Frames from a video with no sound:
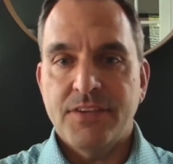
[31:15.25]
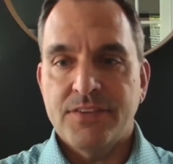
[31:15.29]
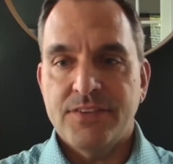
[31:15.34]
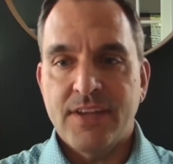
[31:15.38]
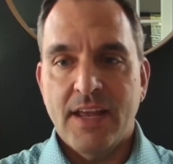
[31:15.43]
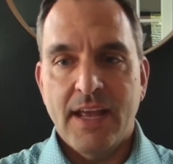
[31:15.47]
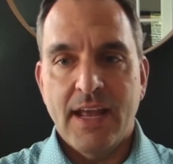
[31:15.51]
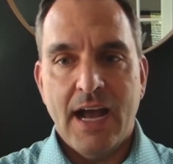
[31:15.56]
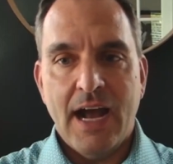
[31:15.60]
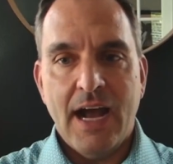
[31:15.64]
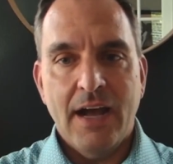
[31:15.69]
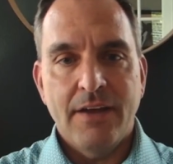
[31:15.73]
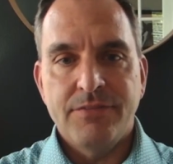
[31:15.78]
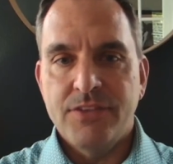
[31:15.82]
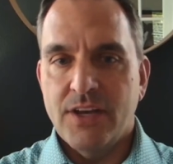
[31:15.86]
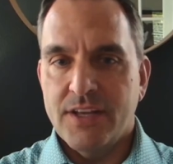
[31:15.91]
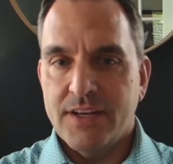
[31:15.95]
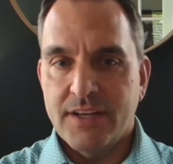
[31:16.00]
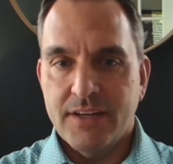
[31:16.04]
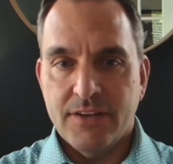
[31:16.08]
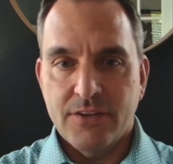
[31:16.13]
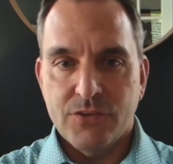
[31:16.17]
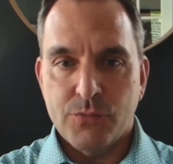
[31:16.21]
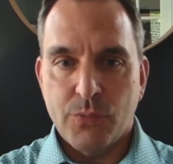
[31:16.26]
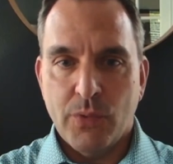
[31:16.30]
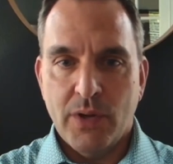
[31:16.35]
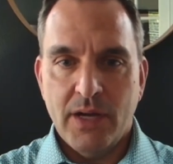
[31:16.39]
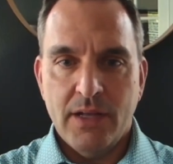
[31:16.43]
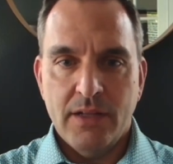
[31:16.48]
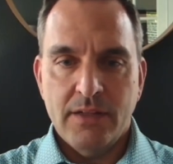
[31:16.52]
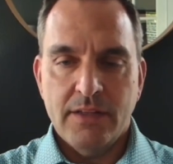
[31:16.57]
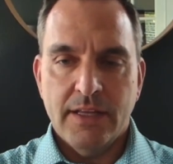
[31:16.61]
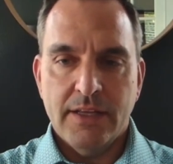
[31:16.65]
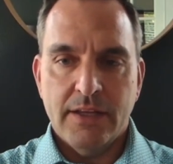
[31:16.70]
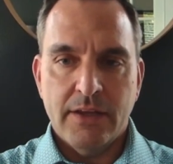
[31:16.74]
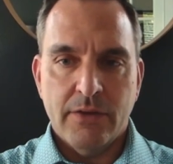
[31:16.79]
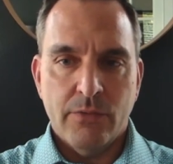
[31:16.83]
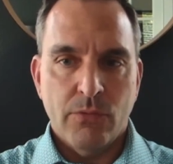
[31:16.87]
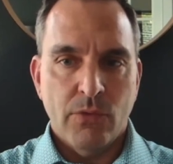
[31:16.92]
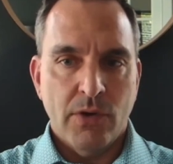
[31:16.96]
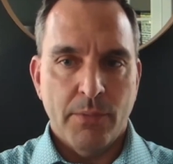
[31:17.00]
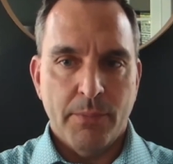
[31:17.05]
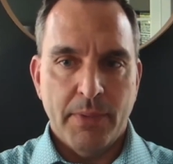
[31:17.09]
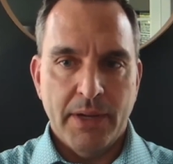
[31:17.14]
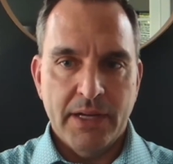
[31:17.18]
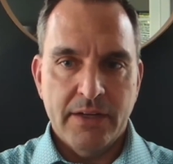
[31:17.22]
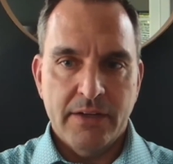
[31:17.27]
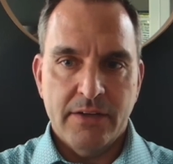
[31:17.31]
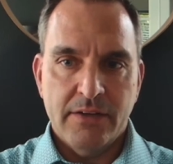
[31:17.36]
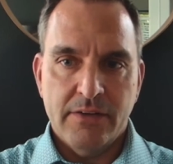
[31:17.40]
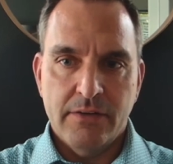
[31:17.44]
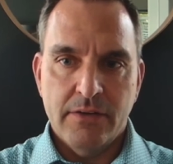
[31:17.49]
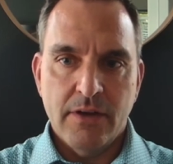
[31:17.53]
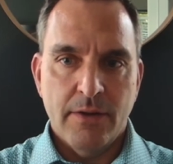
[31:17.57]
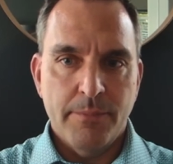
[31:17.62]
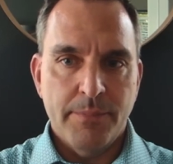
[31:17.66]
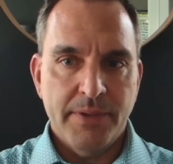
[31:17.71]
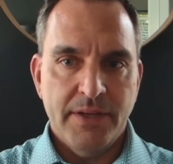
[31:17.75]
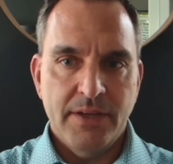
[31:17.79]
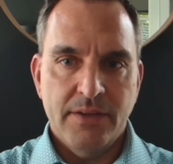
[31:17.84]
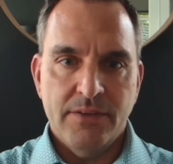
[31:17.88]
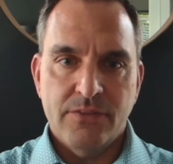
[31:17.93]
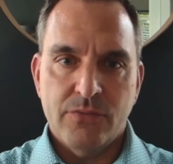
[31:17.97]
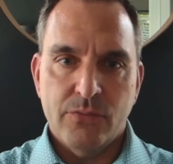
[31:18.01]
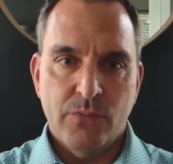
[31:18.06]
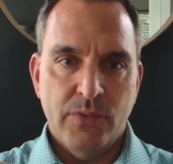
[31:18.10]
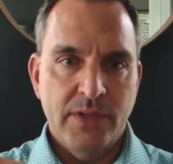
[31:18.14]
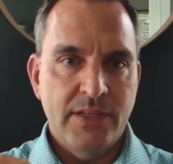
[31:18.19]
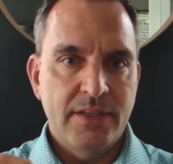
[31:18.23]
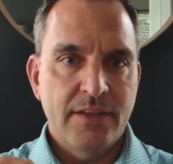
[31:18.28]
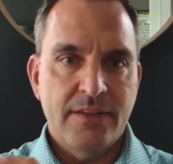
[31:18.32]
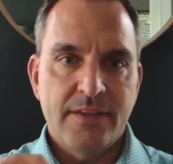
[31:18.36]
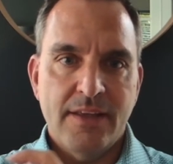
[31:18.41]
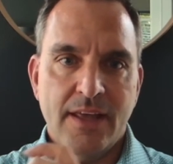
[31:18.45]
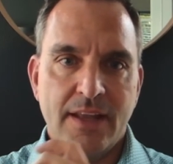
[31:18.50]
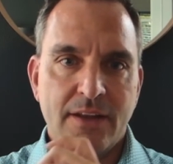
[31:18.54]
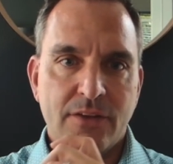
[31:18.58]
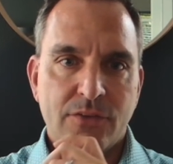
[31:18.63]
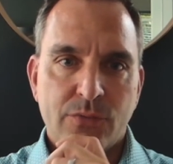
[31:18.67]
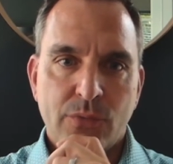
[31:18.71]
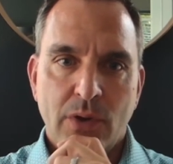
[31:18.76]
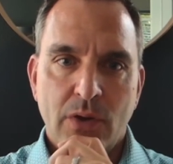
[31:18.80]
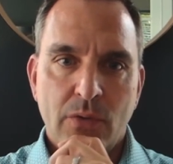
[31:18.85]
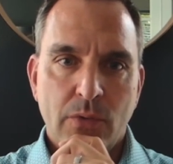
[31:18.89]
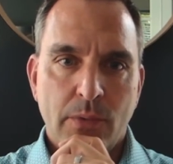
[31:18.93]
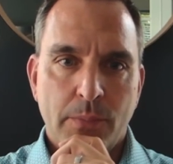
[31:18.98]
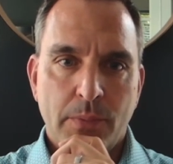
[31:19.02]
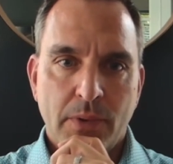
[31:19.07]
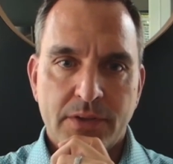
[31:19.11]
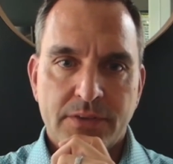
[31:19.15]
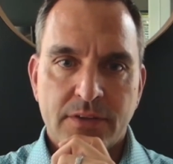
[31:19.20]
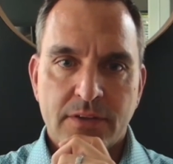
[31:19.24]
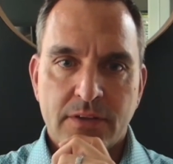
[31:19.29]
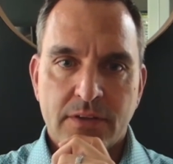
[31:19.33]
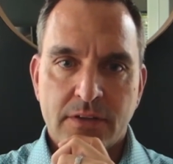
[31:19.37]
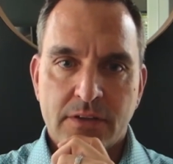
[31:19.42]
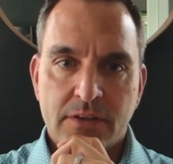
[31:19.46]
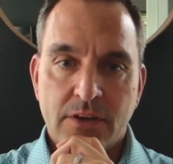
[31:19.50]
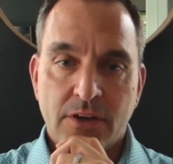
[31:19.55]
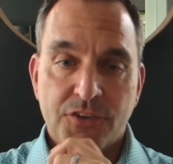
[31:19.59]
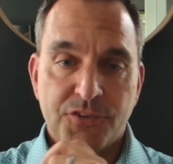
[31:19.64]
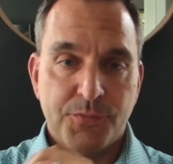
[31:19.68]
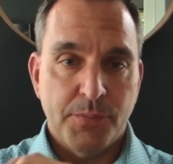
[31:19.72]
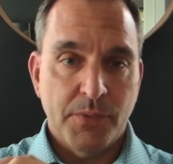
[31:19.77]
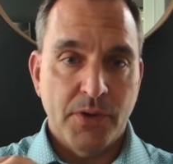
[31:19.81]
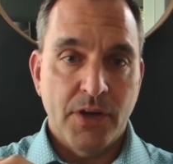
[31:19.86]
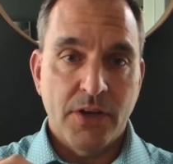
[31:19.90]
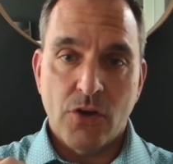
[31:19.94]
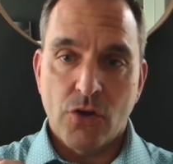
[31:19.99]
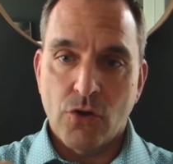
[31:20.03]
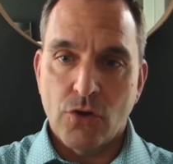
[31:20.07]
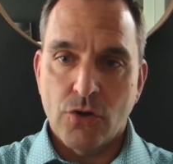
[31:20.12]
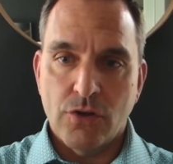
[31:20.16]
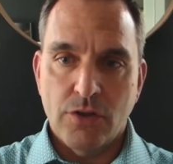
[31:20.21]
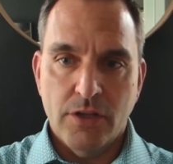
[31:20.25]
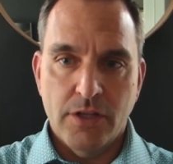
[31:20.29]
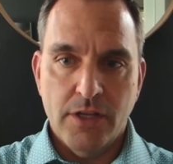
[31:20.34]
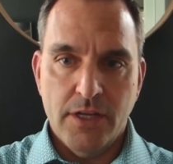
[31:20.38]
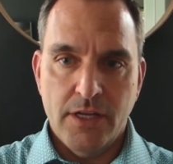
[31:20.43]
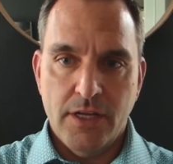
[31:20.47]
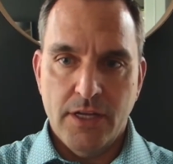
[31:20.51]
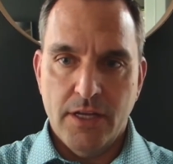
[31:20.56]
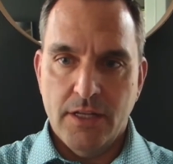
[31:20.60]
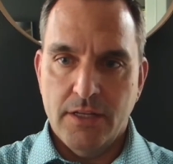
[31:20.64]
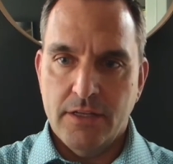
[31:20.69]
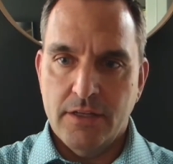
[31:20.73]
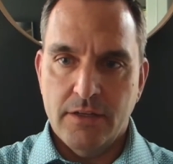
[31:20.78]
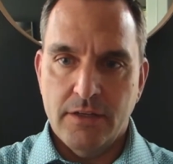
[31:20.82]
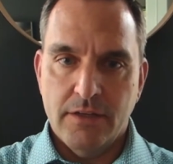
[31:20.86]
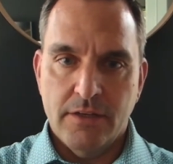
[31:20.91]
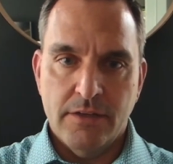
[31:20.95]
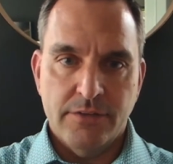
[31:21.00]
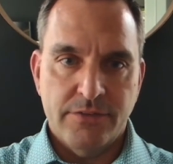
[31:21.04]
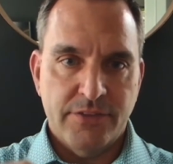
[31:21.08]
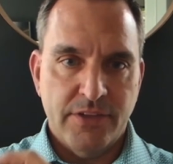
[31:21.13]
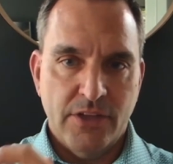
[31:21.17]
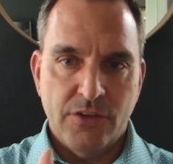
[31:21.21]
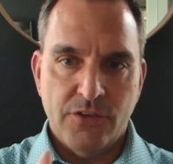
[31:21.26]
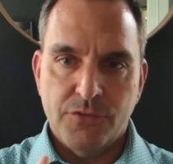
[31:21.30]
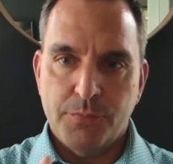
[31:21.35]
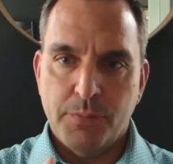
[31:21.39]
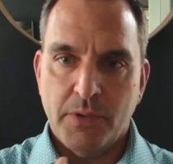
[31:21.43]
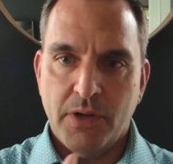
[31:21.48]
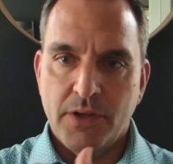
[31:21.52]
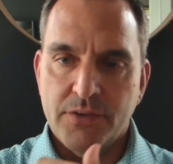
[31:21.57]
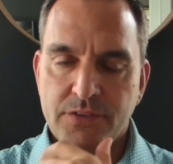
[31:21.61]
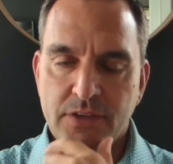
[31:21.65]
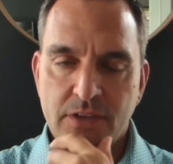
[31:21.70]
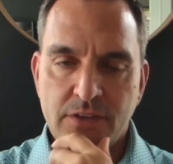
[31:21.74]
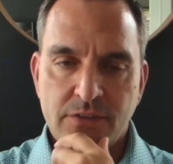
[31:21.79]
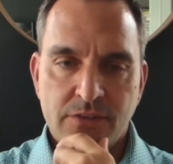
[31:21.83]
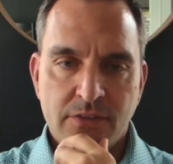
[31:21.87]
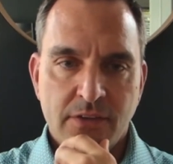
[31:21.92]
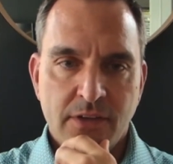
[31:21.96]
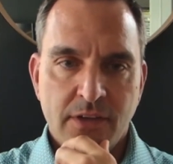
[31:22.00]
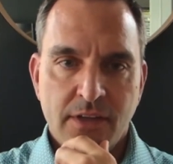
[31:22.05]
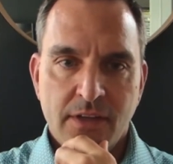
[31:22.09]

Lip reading: to say, I've done it as well. Like in one of my companies, we did that as well. We brought the customer on early in the sales process.